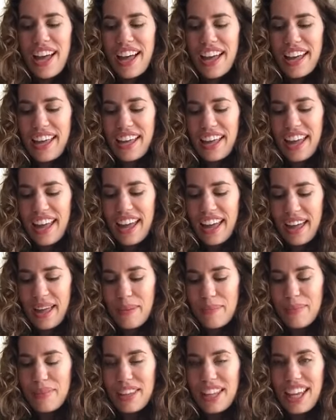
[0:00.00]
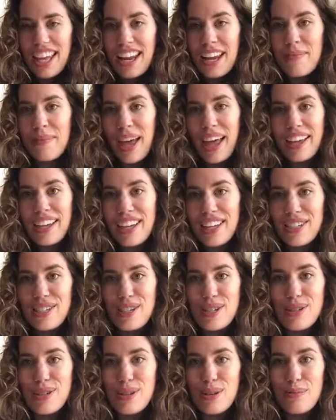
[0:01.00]
I am getting back
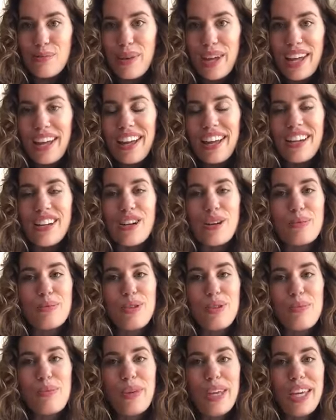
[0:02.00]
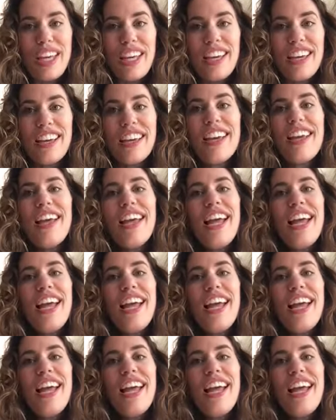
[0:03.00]
into Zumba and hope to be